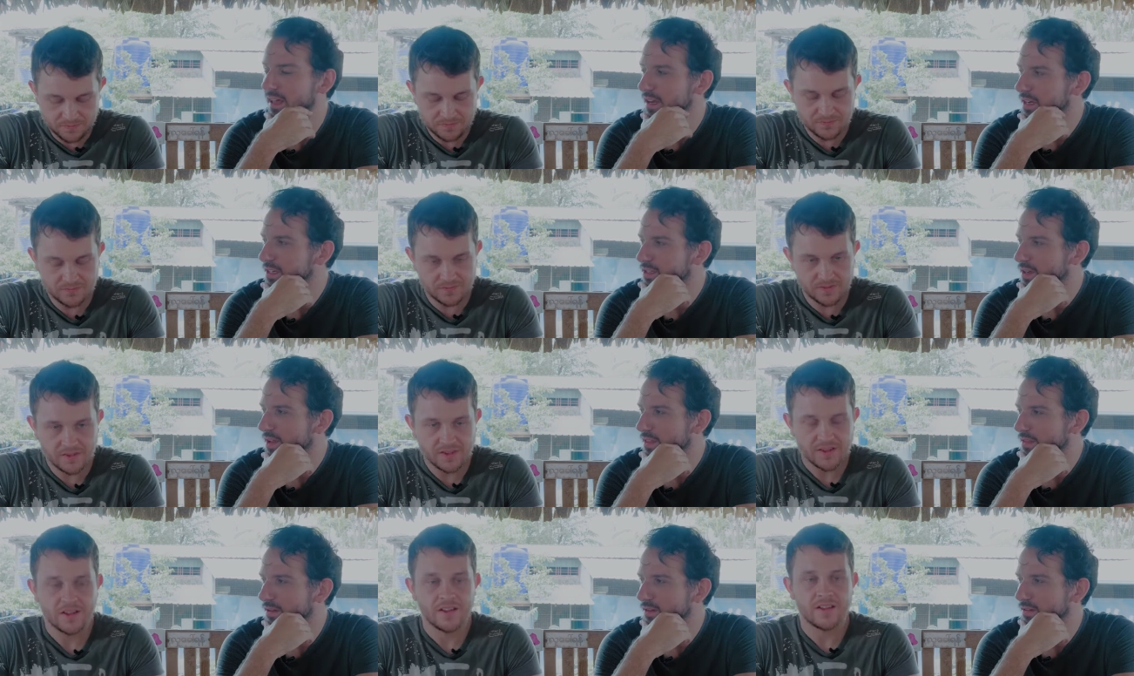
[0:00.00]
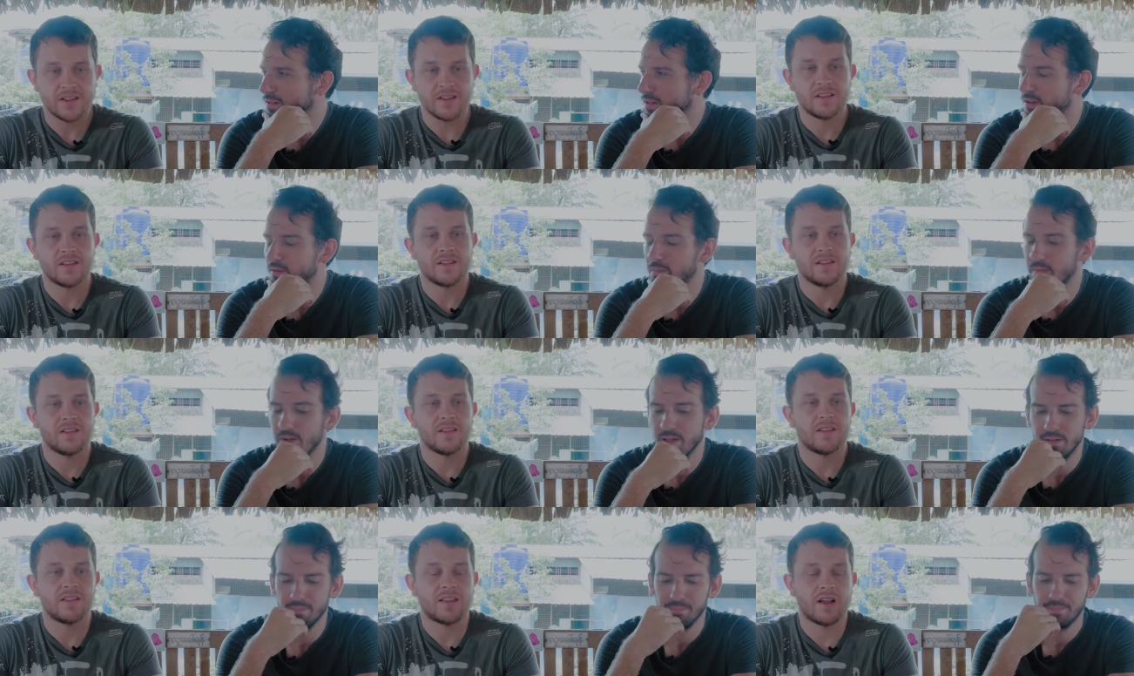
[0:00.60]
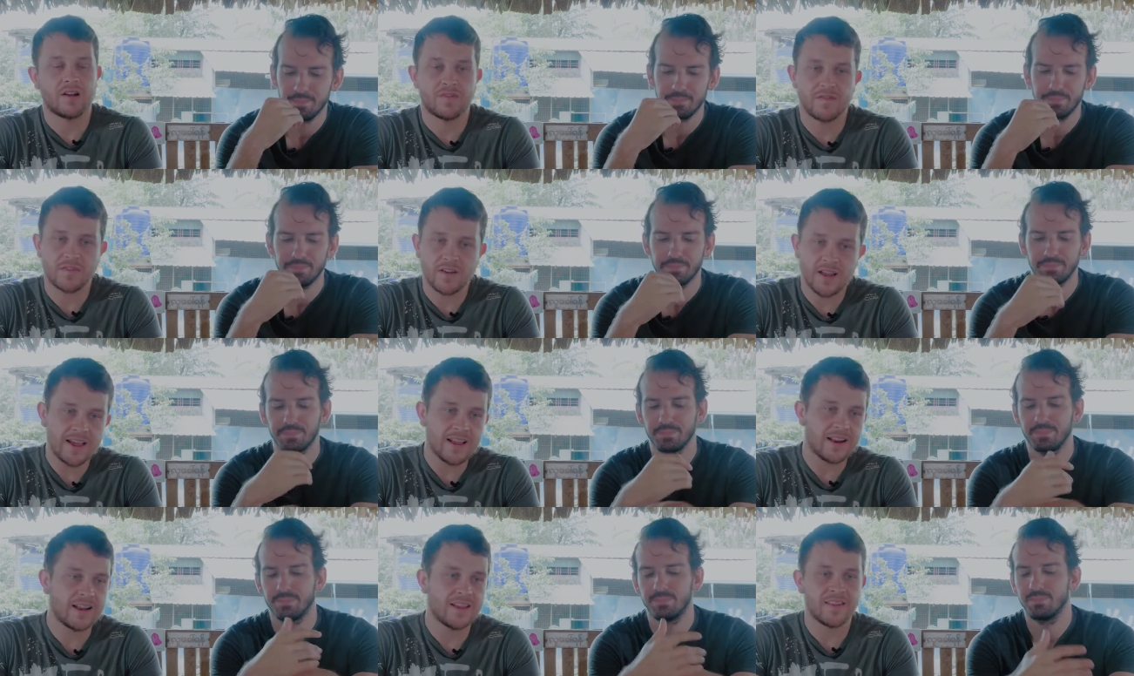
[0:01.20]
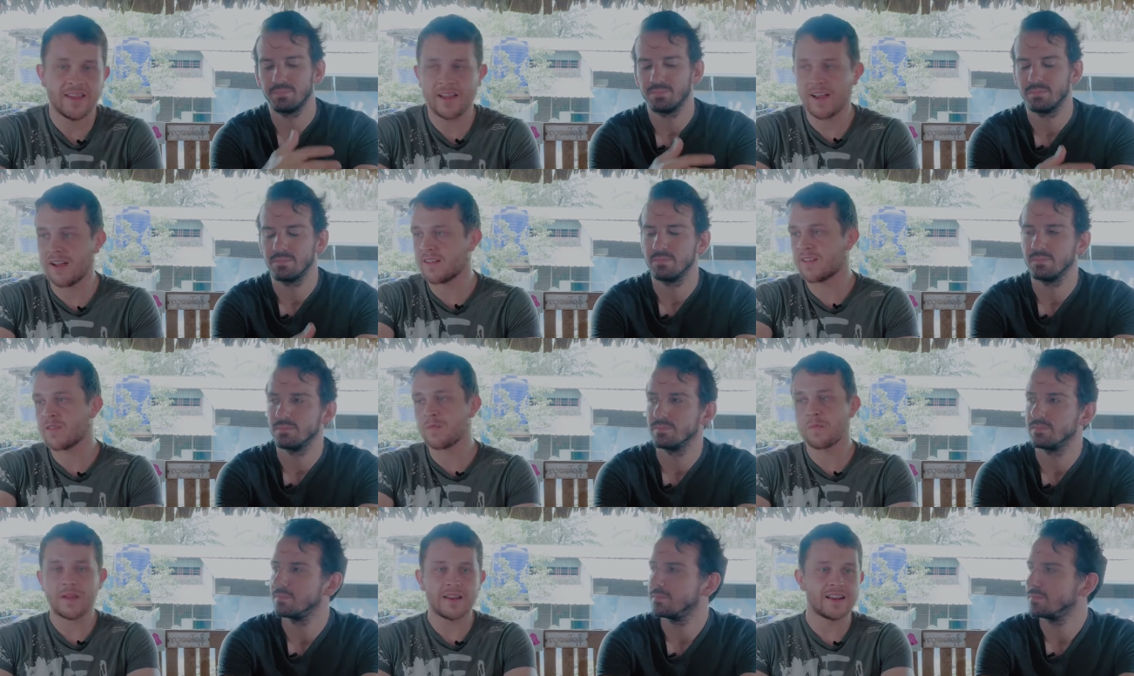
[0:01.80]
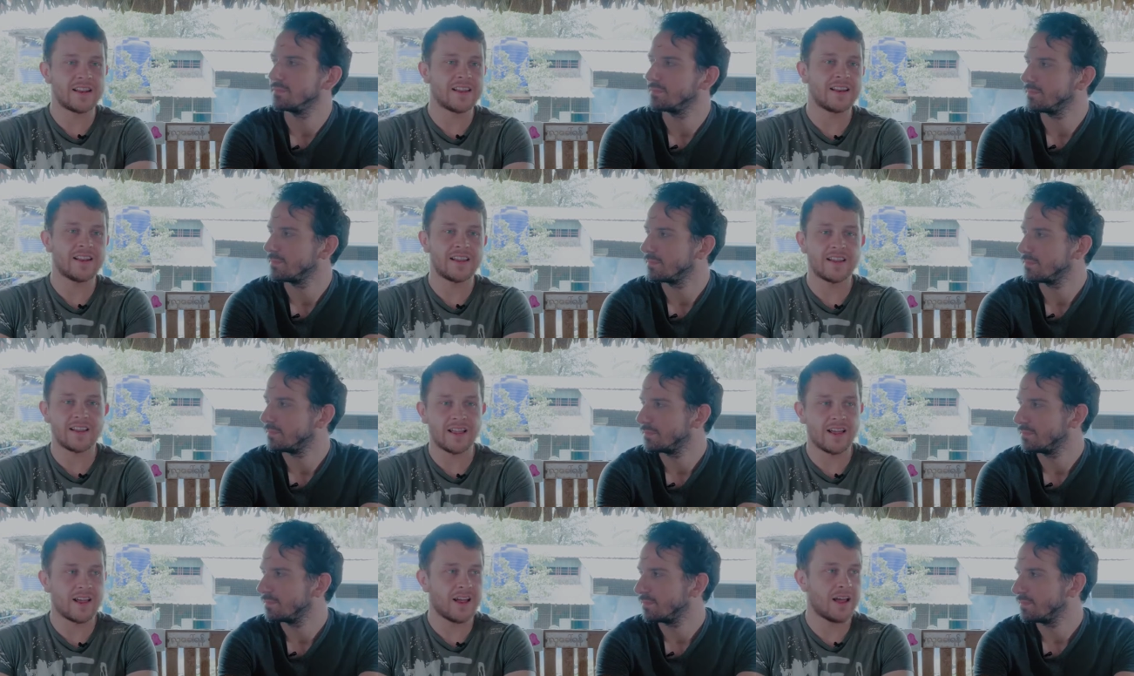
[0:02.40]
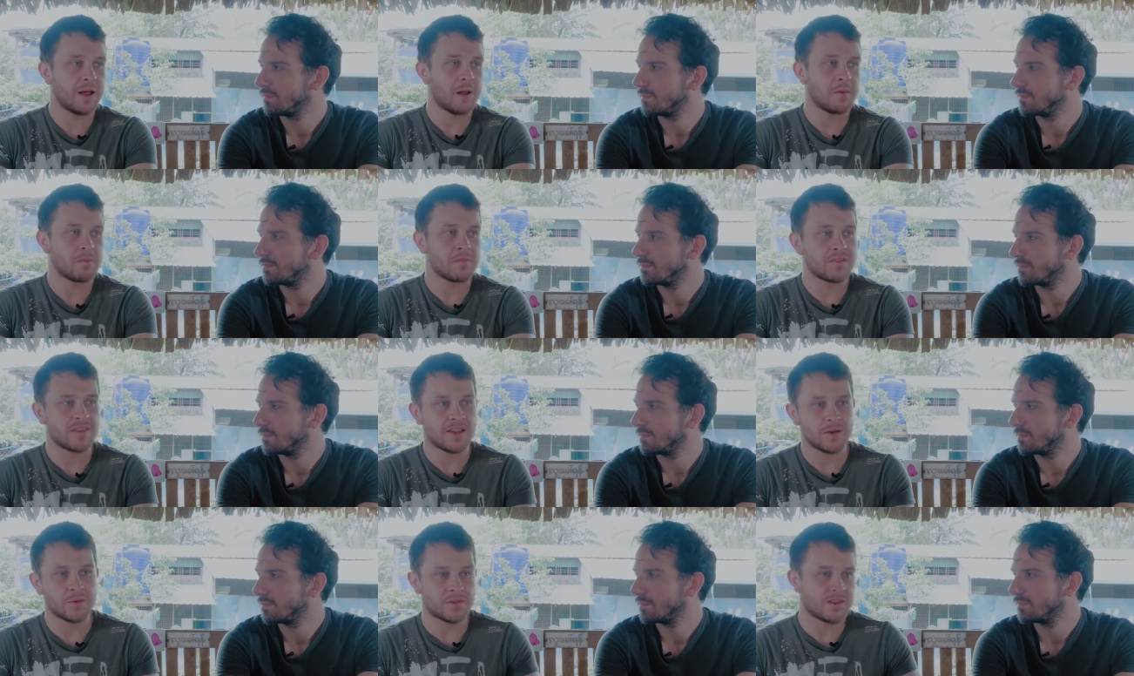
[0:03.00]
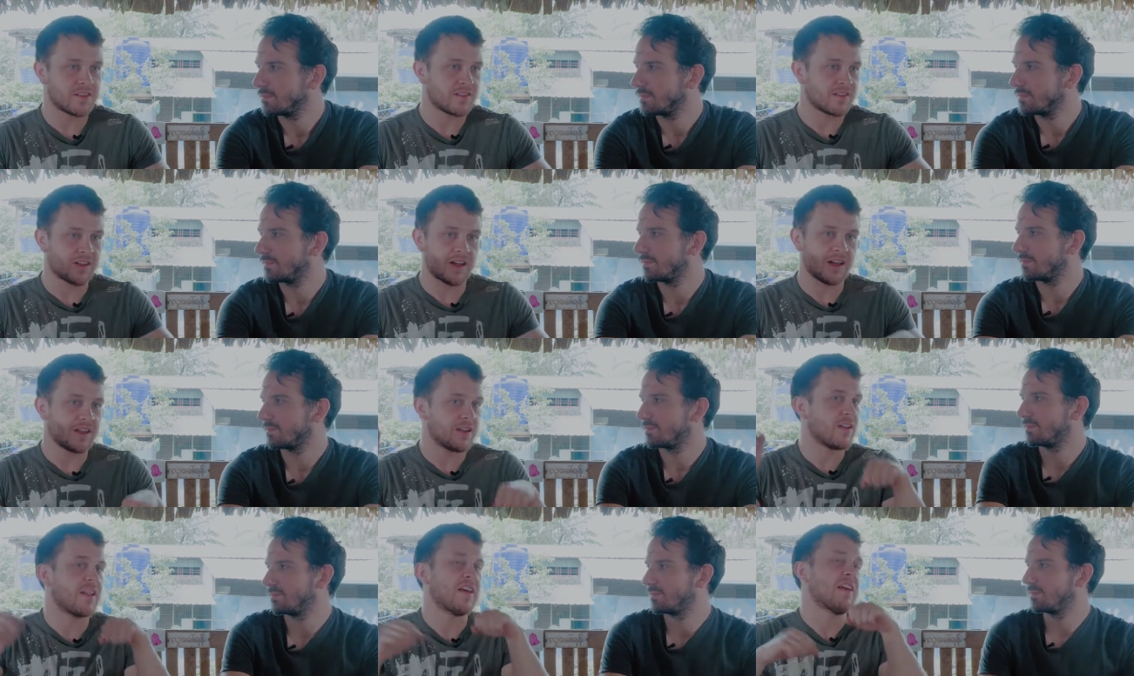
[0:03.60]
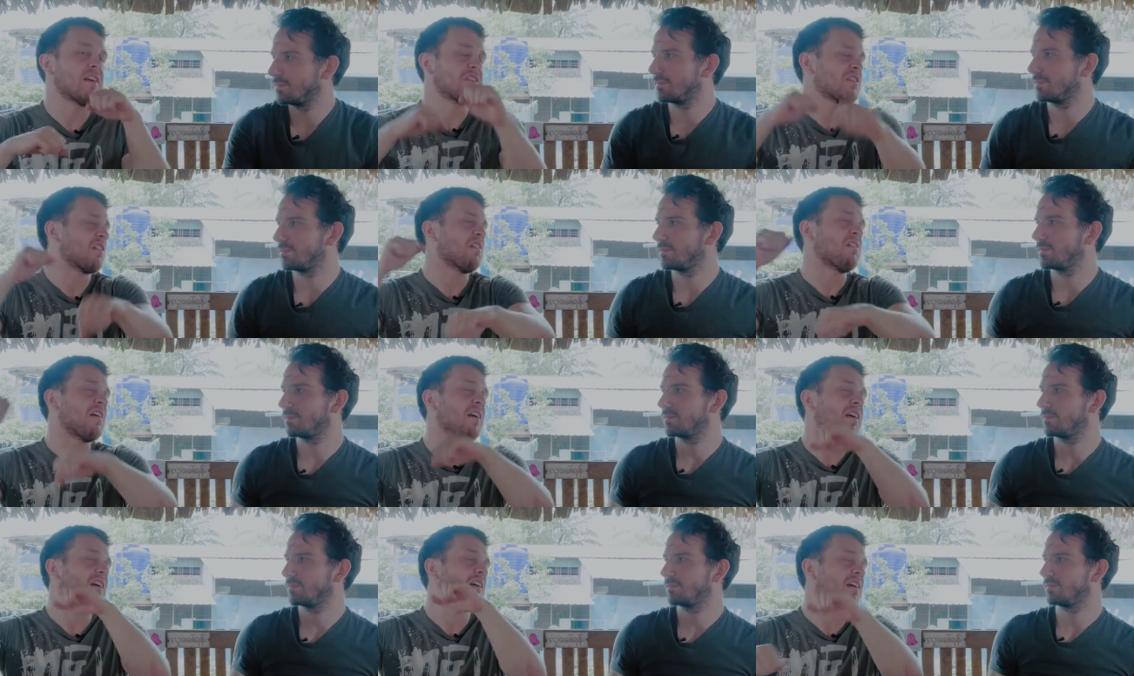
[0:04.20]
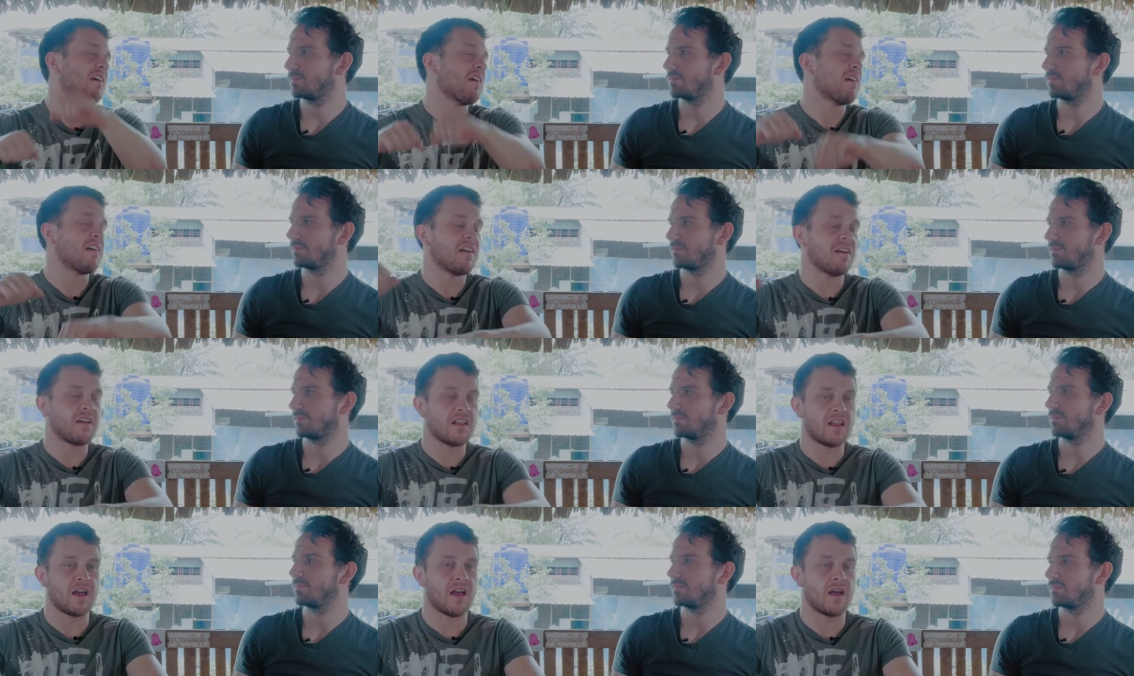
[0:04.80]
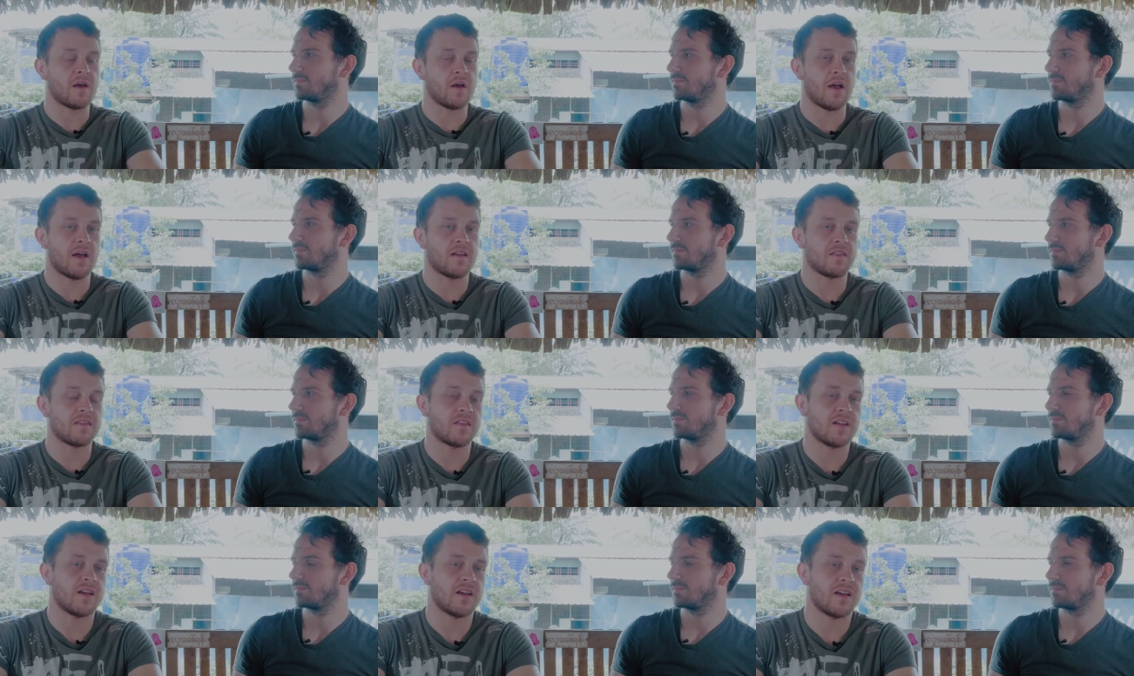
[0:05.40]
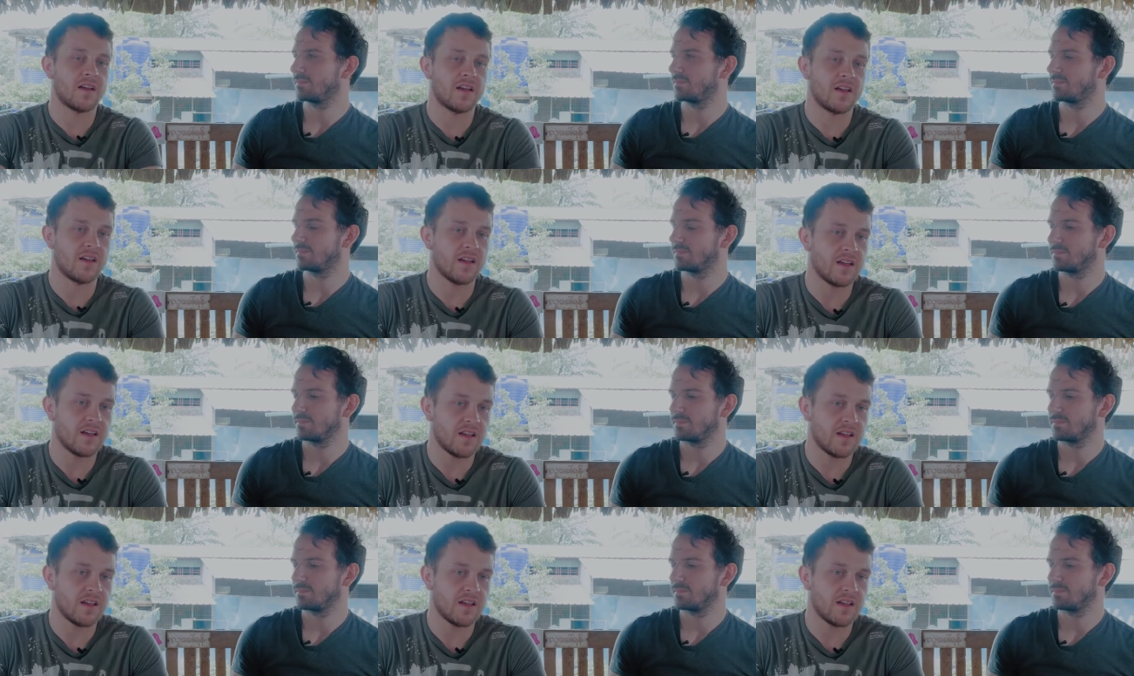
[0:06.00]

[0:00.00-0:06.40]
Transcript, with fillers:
Speaker 1: at each other a little bit. They were flailing. They had spindly little arms. They were just kind of like, you know, eh, eh, eh, and. Uh,